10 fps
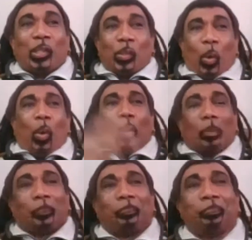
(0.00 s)
So,
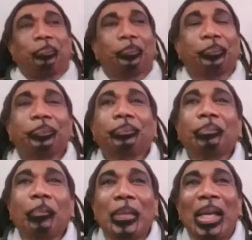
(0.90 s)

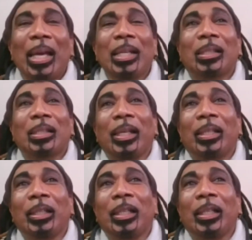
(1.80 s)

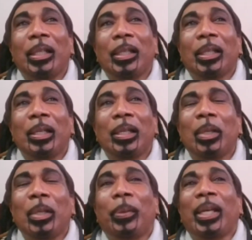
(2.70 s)
the name
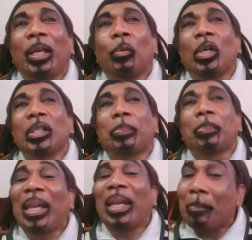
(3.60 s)
of the play was
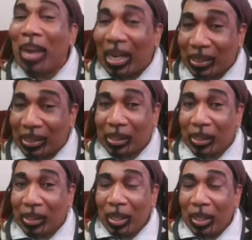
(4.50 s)
Play Mass
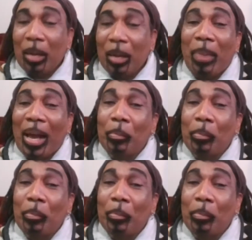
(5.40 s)
by